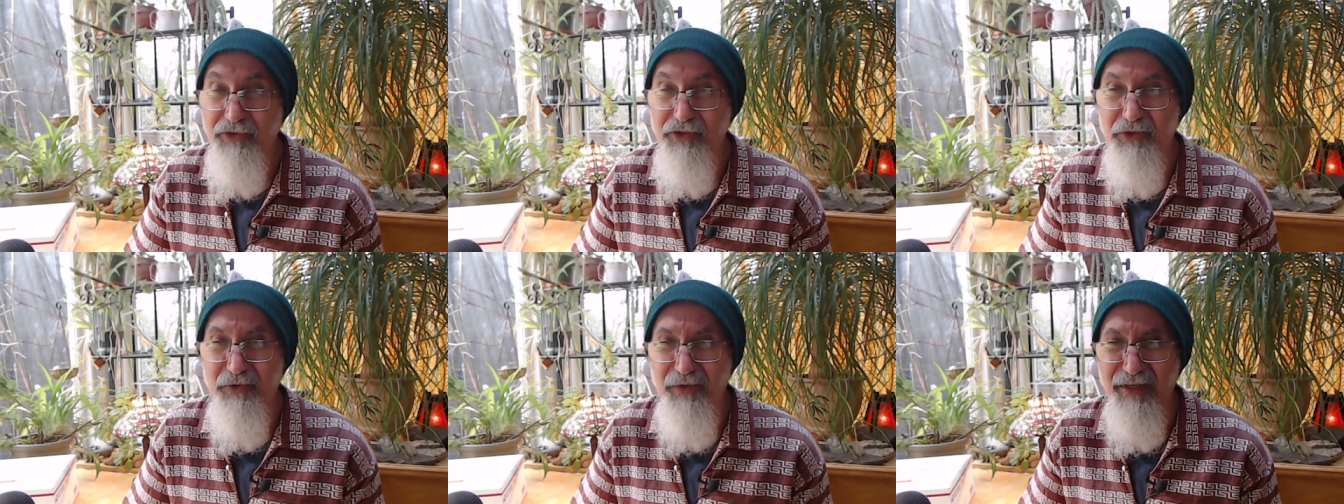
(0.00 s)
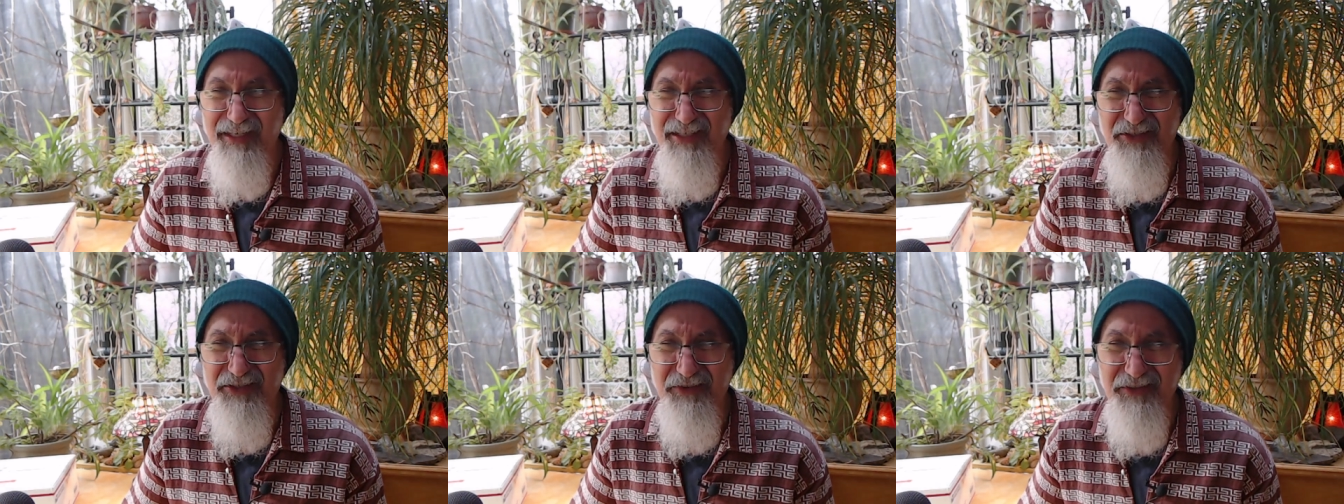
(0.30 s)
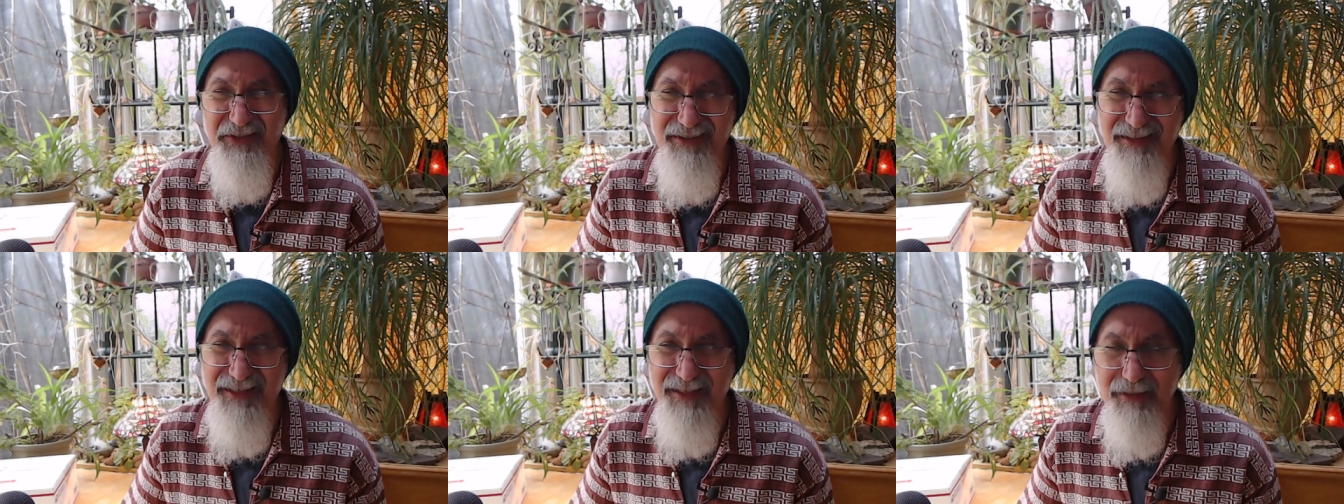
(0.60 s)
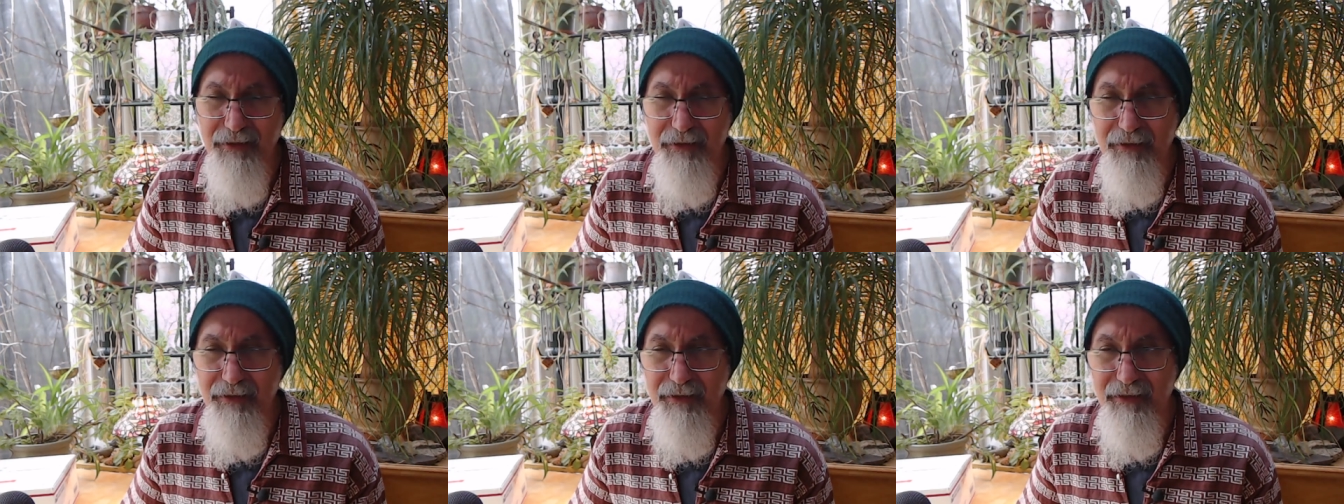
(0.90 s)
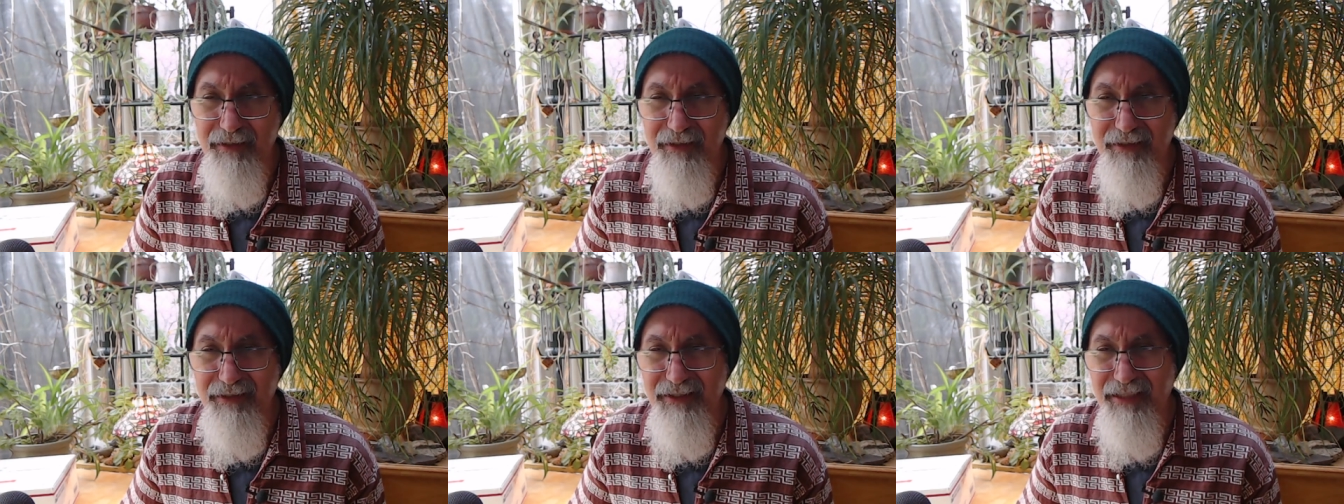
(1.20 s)
US. So in
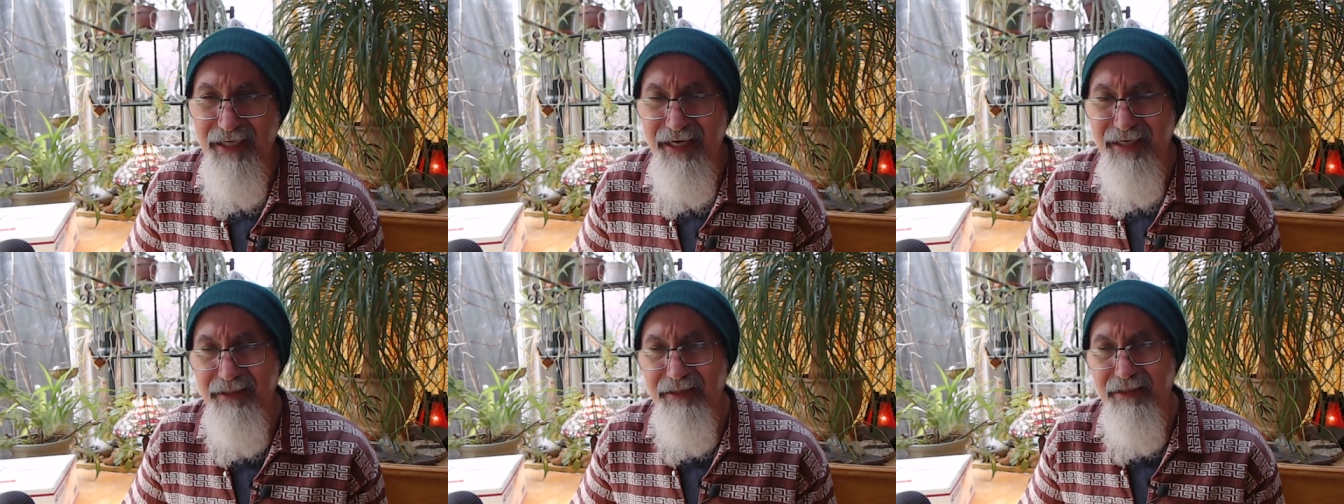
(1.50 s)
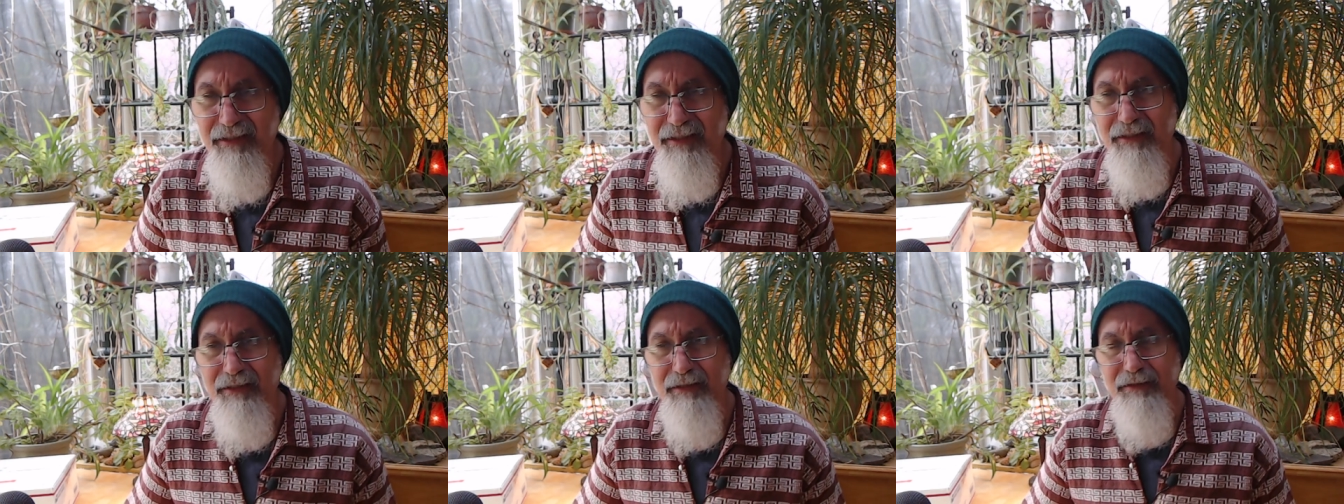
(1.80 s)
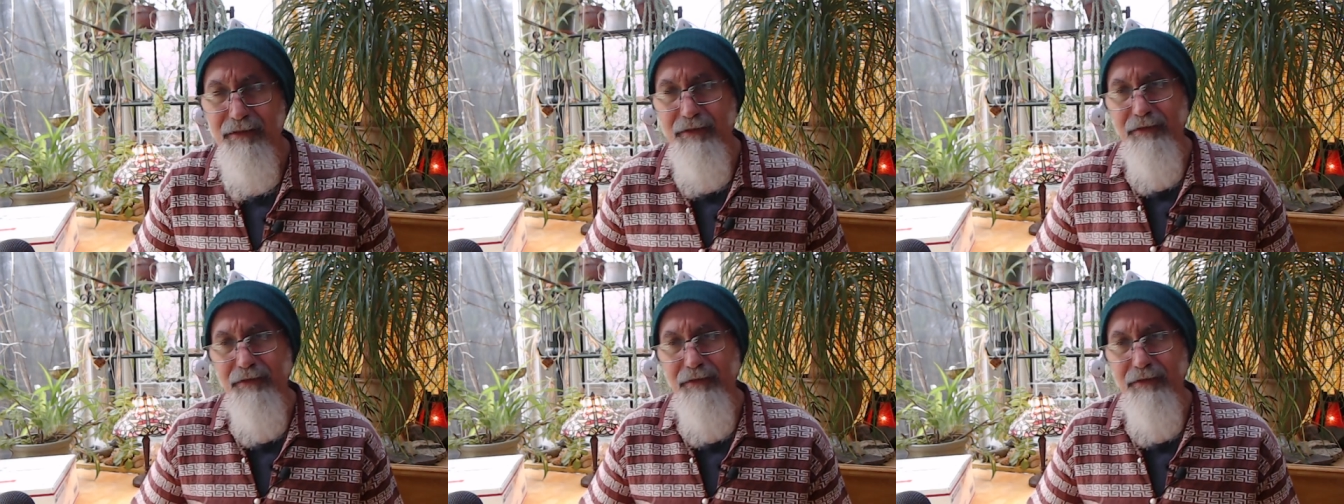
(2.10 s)
in Canada